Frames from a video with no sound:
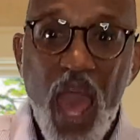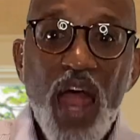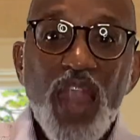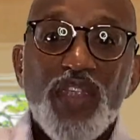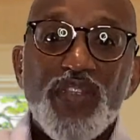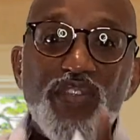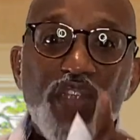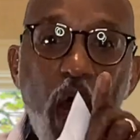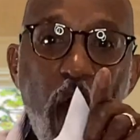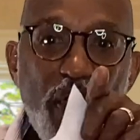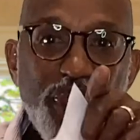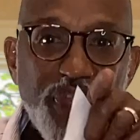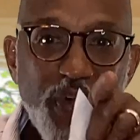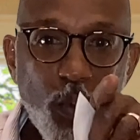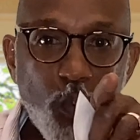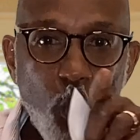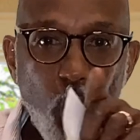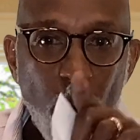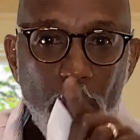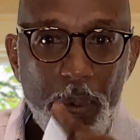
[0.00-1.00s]

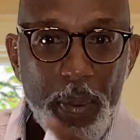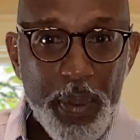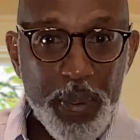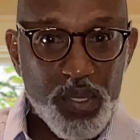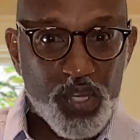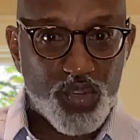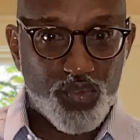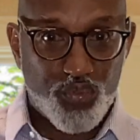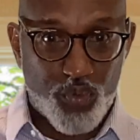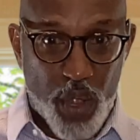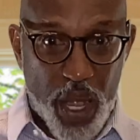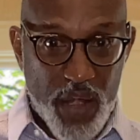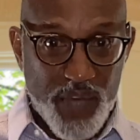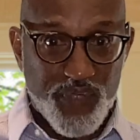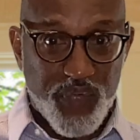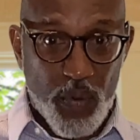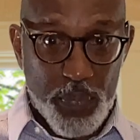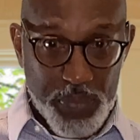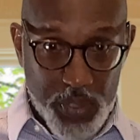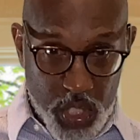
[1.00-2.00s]
Nothing will be restrained
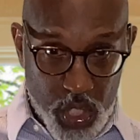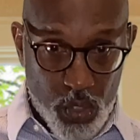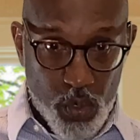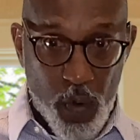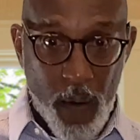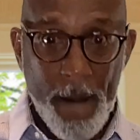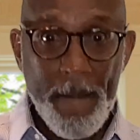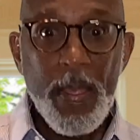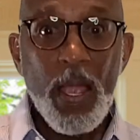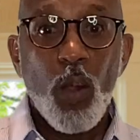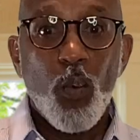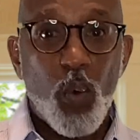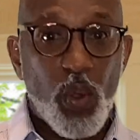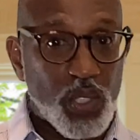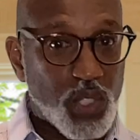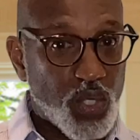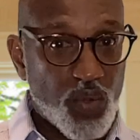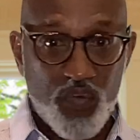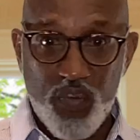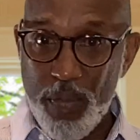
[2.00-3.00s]
from you
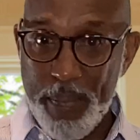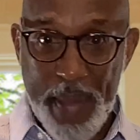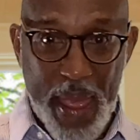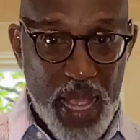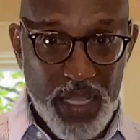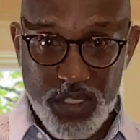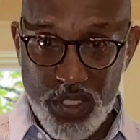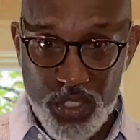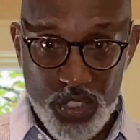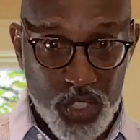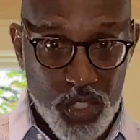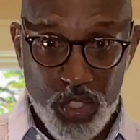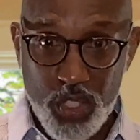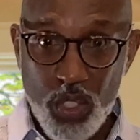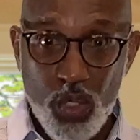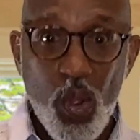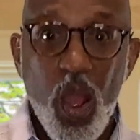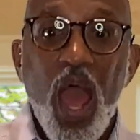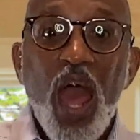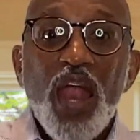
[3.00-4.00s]
which you've imagined to
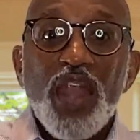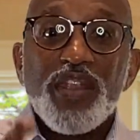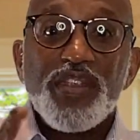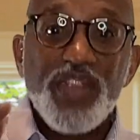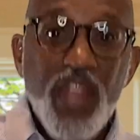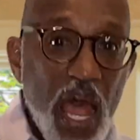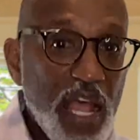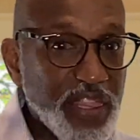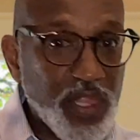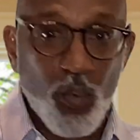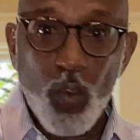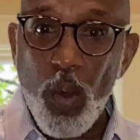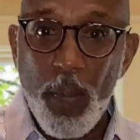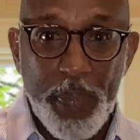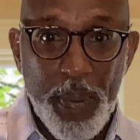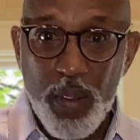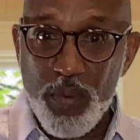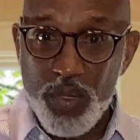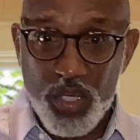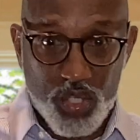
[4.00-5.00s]
do. Nothing will
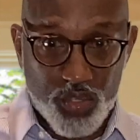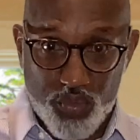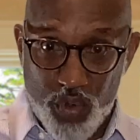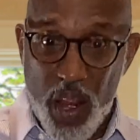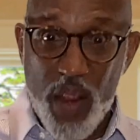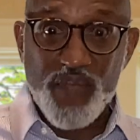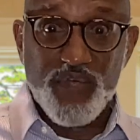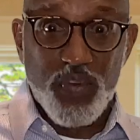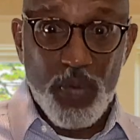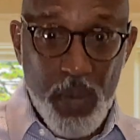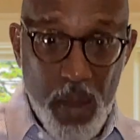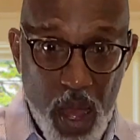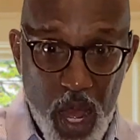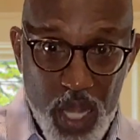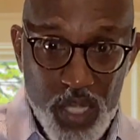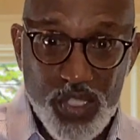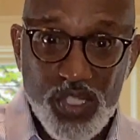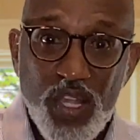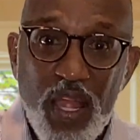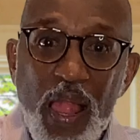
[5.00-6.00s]
be restrained from
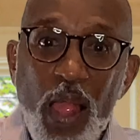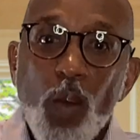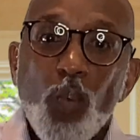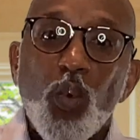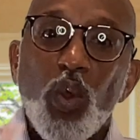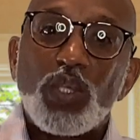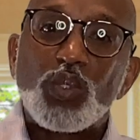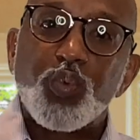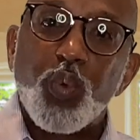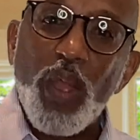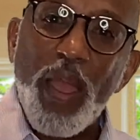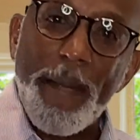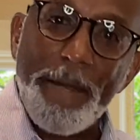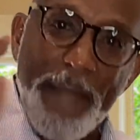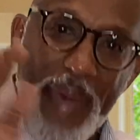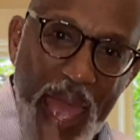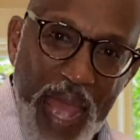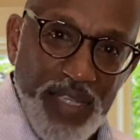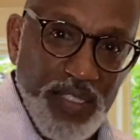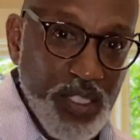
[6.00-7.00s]
us which we
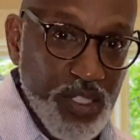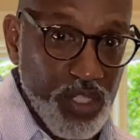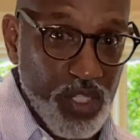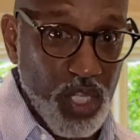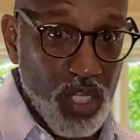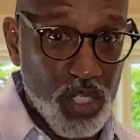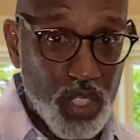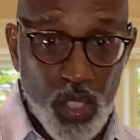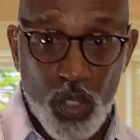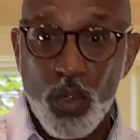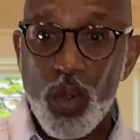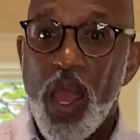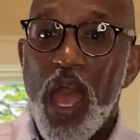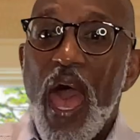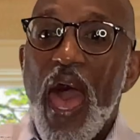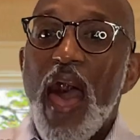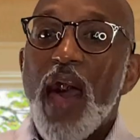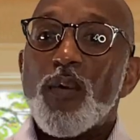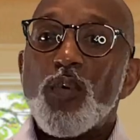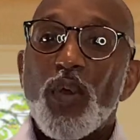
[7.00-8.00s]
imagined to do.
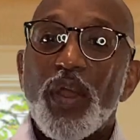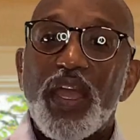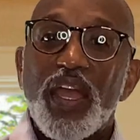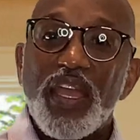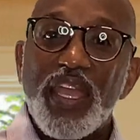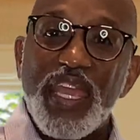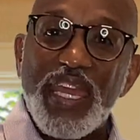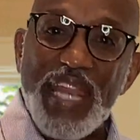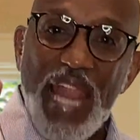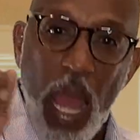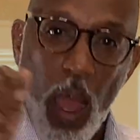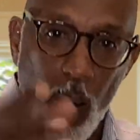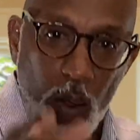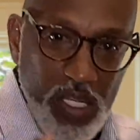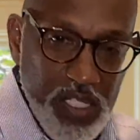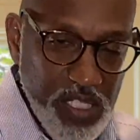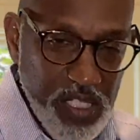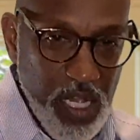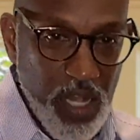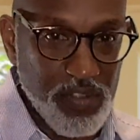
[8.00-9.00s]
And we can get
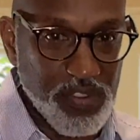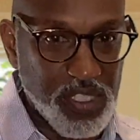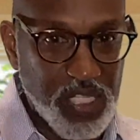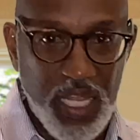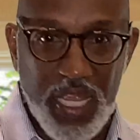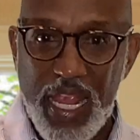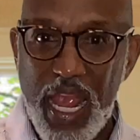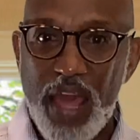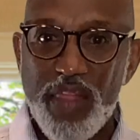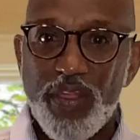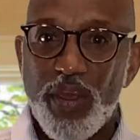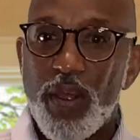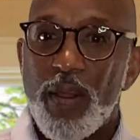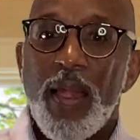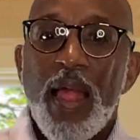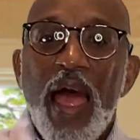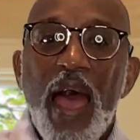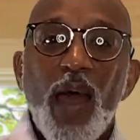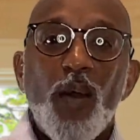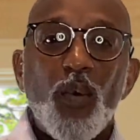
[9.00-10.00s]
ourselves together
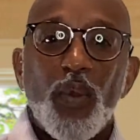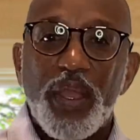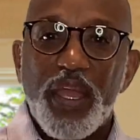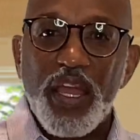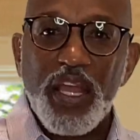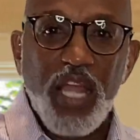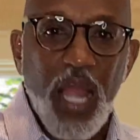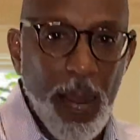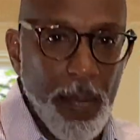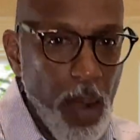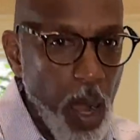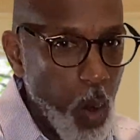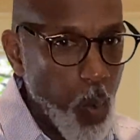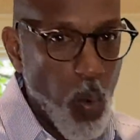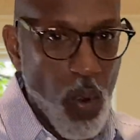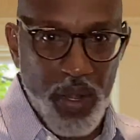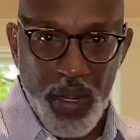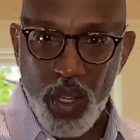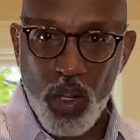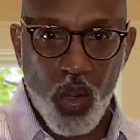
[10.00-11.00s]
and we can come on
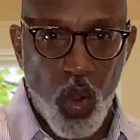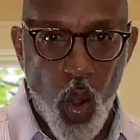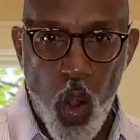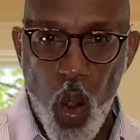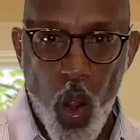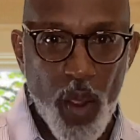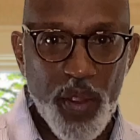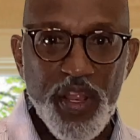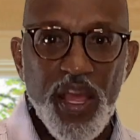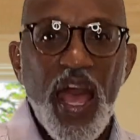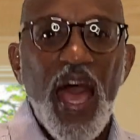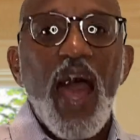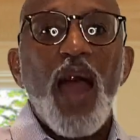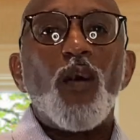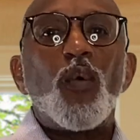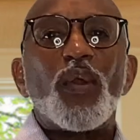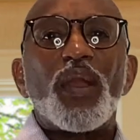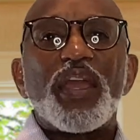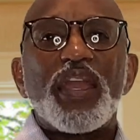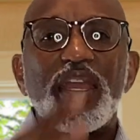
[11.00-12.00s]
one accord and
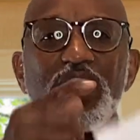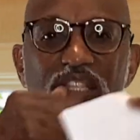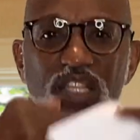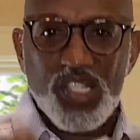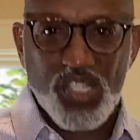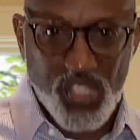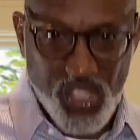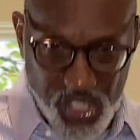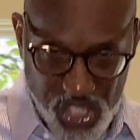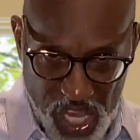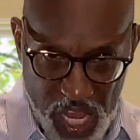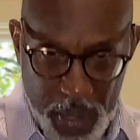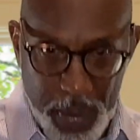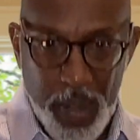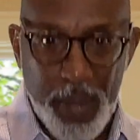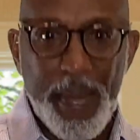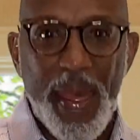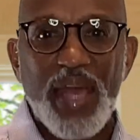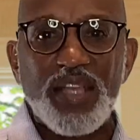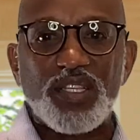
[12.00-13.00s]
we can get the same
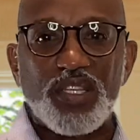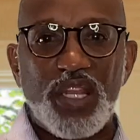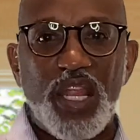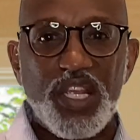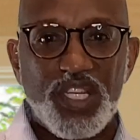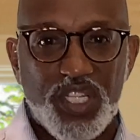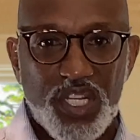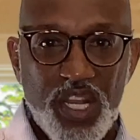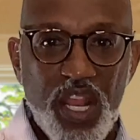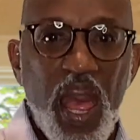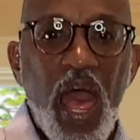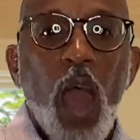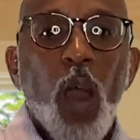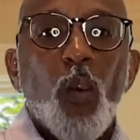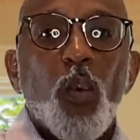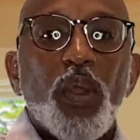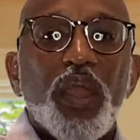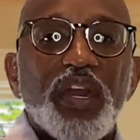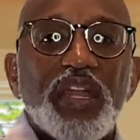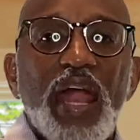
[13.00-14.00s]
imagination.
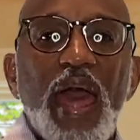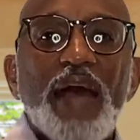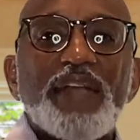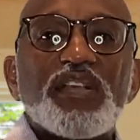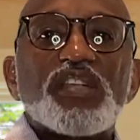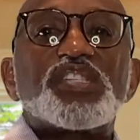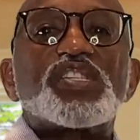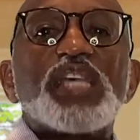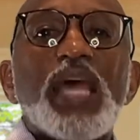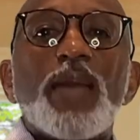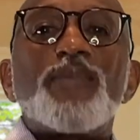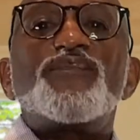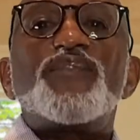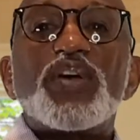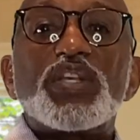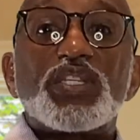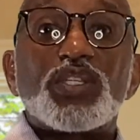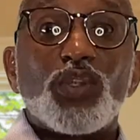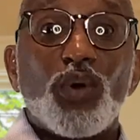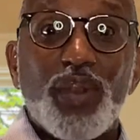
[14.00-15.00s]
We're going to have the same
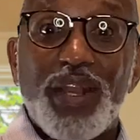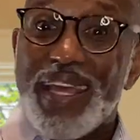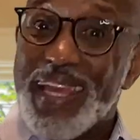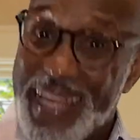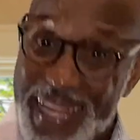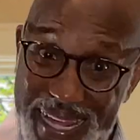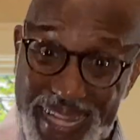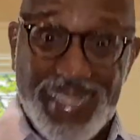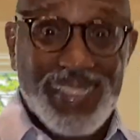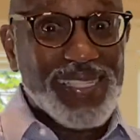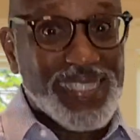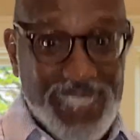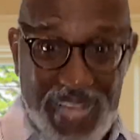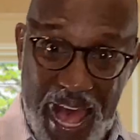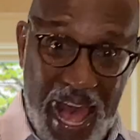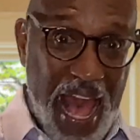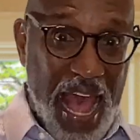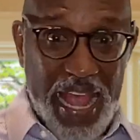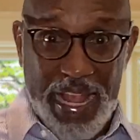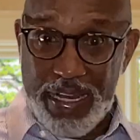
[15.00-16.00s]
vision on the
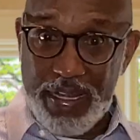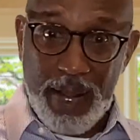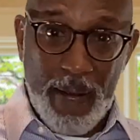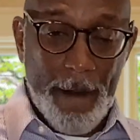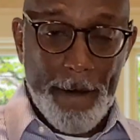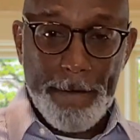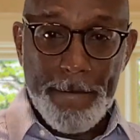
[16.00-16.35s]
inside.